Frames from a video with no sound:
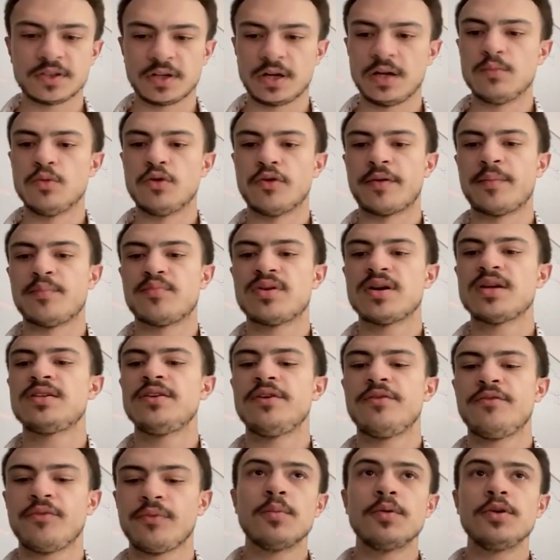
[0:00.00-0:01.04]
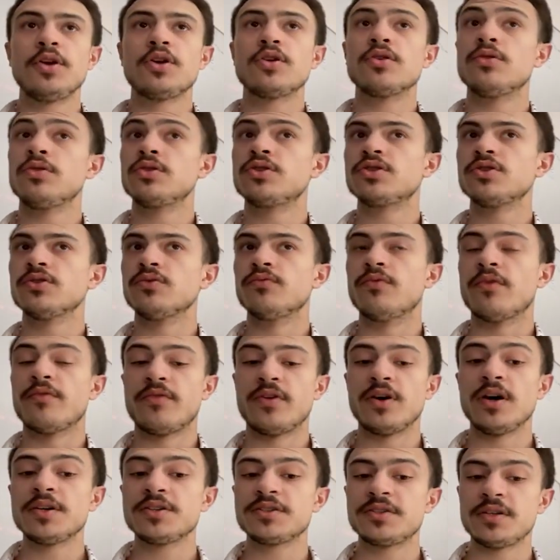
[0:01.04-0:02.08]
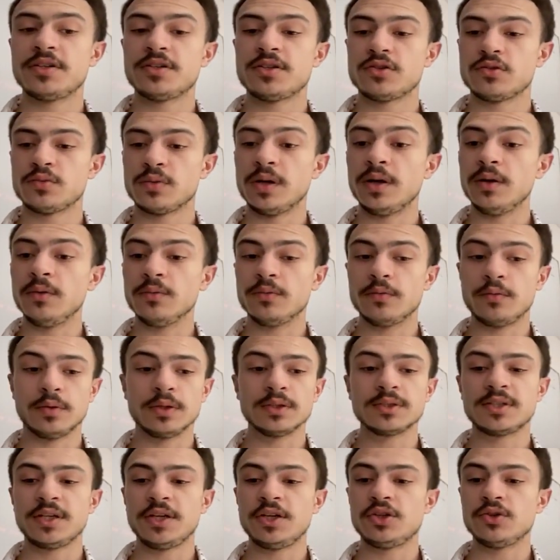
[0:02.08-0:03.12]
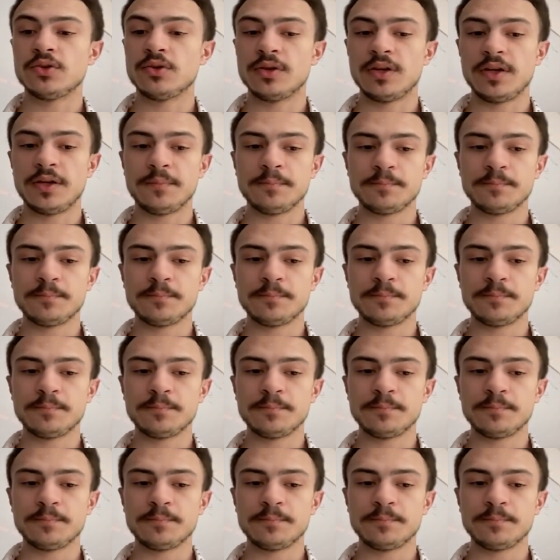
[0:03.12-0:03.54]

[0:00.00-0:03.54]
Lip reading: a lot more impressive, but you can also reverse this as well, and we'll see shortly.